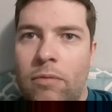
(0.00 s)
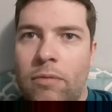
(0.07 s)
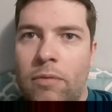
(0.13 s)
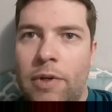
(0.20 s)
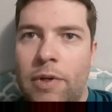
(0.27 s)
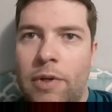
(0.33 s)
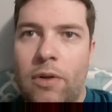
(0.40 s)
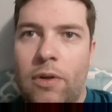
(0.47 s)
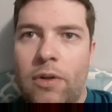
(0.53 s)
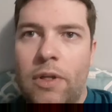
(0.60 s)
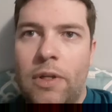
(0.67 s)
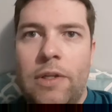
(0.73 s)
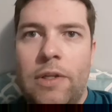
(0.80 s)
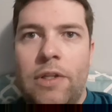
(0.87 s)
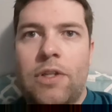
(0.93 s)
there we go.
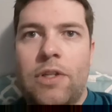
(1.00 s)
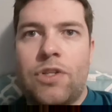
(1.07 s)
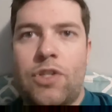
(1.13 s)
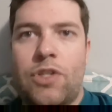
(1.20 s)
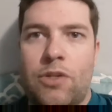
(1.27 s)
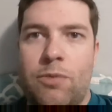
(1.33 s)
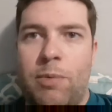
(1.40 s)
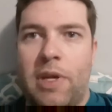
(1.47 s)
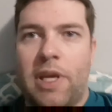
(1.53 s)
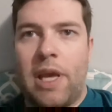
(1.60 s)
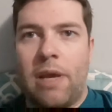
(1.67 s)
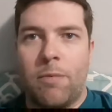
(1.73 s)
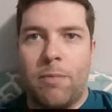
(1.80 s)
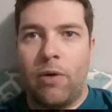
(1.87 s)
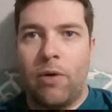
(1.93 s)
Just
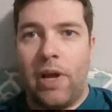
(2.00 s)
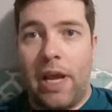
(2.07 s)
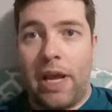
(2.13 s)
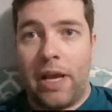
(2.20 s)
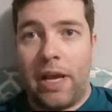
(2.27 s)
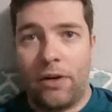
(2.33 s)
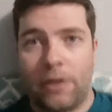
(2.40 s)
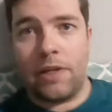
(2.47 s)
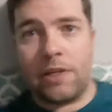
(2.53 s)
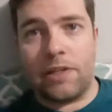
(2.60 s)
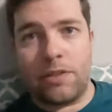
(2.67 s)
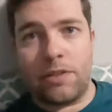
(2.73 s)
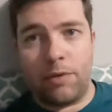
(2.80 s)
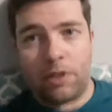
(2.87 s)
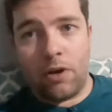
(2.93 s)
became about
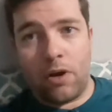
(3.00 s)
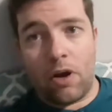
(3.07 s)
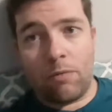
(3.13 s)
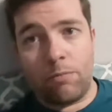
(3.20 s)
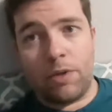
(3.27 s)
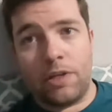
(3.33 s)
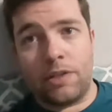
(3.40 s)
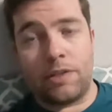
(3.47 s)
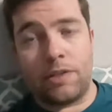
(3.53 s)
anarchism and communism.